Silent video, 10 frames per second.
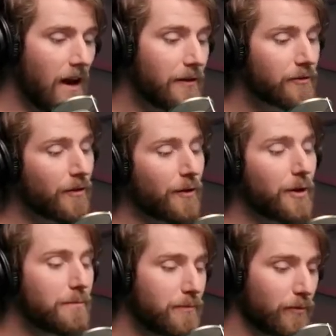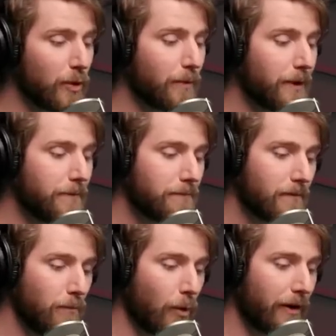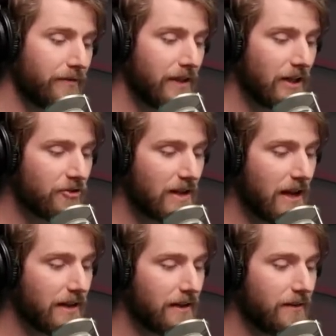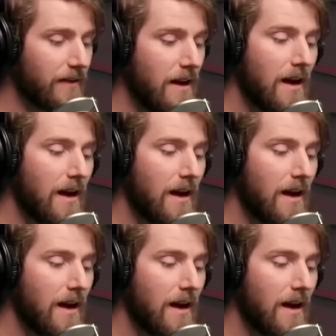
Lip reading: There's a third rumor, more NVIDIA shenanigans.